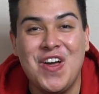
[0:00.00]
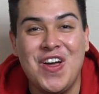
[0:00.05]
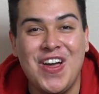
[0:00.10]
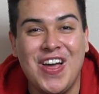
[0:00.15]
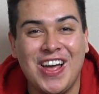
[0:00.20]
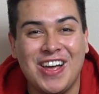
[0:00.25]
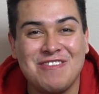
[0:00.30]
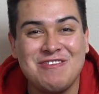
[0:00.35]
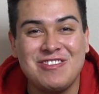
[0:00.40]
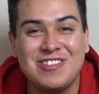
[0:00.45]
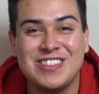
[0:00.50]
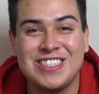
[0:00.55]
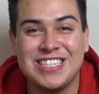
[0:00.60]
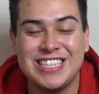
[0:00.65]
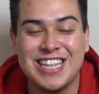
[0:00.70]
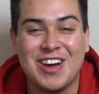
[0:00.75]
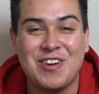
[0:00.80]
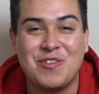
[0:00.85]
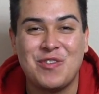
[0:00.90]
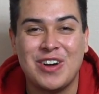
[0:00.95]
have you seen
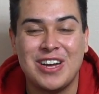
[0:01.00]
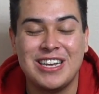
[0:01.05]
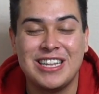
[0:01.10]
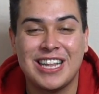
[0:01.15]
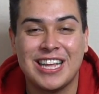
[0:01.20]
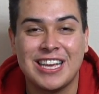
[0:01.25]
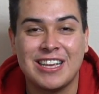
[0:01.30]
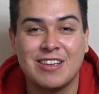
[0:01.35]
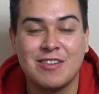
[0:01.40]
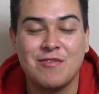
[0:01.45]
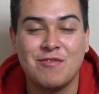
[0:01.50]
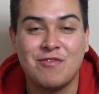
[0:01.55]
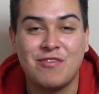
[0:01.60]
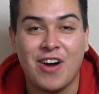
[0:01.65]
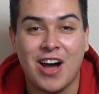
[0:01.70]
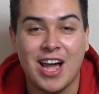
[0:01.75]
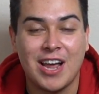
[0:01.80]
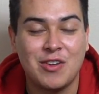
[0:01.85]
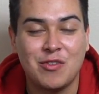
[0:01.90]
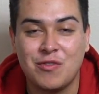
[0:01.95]
that one, like,
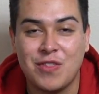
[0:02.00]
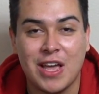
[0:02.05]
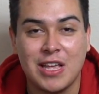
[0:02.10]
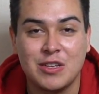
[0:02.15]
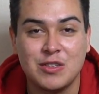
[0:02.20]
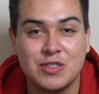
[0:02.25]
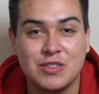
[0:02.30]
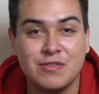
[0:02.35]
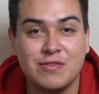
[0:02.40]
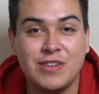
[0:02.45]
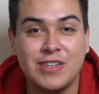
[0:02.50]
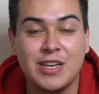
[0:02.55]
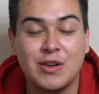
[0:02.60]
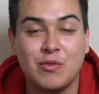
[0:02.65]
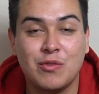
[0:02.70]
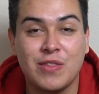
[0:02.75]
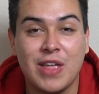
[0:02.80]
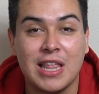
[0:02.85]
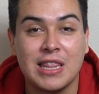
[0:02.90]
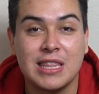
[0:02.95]
Vine or that YouTube video
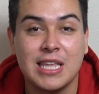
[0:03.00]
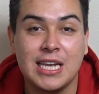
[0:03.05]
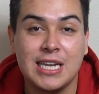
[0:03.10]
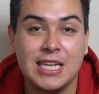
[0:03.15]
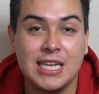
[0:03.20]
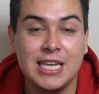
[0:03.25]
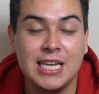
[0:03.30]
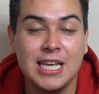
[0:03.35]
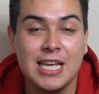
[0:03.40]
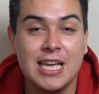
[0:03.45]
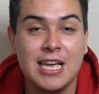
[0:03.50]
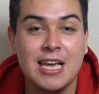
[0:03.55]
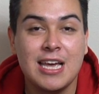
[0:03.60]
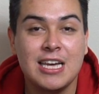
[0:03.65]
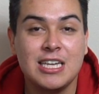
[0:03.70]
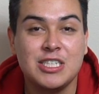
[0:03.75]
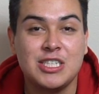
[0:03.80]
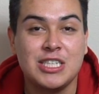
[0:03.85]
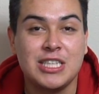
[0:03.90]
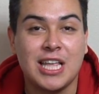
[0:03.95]
with that lady?
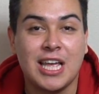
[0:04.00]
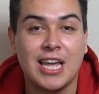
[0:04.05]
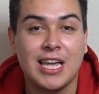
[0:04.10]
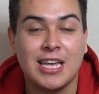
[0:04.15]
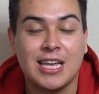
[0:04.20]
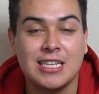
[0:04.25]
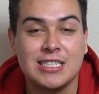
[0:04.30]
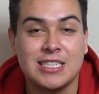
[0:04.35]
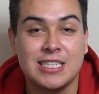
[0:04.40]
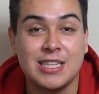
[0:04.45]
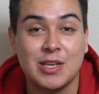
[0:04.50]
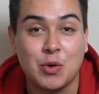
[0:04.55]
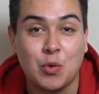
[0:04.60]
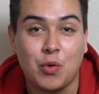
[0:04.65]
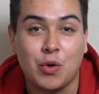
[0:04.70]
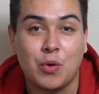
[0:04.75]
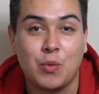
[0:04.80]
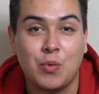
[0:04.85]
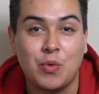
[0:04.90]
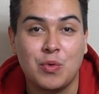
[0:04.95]
She, like, is in the
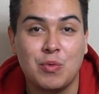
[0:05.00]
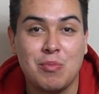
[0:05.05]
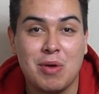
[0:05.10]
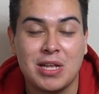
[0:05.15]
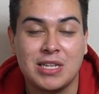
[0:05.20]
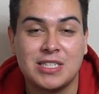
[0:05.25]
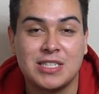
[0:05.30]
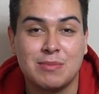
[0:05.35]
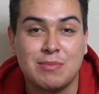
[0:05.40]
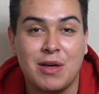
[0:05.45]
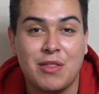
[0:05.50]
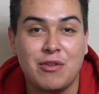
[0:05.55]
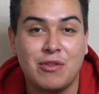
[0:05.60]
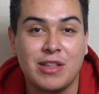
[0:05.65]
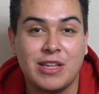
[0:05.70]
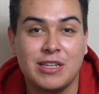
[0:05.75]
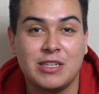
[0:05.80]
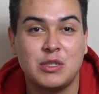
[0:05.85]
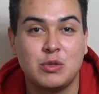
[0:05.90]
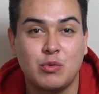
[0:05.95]
courtroom, and some other
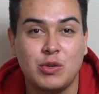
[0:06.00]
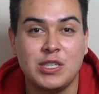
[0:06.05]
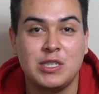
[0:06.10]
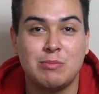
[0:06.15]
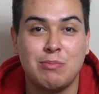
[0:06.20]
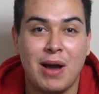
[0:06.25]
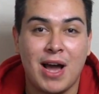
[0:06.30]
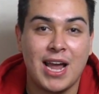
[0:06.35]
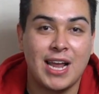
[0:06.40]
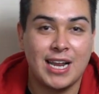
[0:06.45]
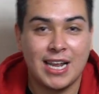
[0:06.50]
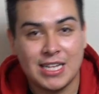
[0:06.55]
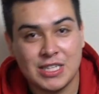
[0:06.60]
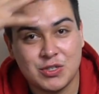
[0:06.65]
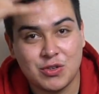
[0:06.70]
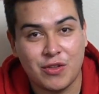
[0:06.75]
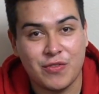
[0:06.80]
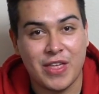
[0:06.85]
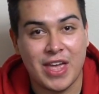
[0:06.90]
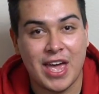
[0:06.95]
lady swings by and hits her on the